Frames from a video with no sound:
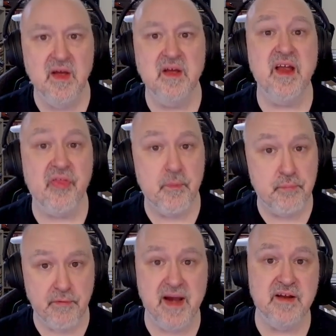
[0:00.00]
Now, the
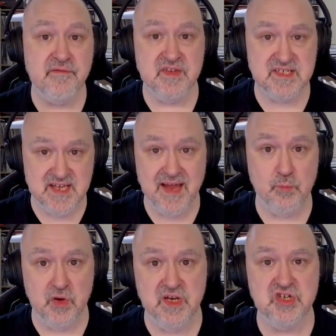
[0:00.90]
bread of the
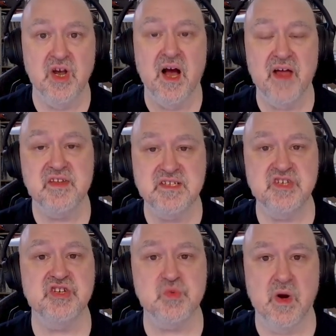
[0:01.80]
sandwich are the
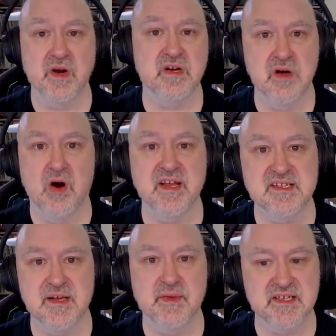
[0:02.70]
digits 1 and 9
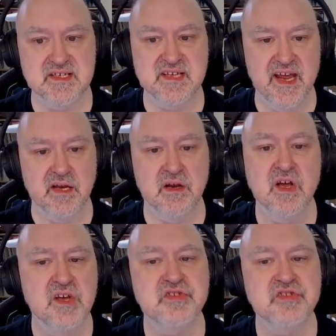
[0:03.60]
summing to 10.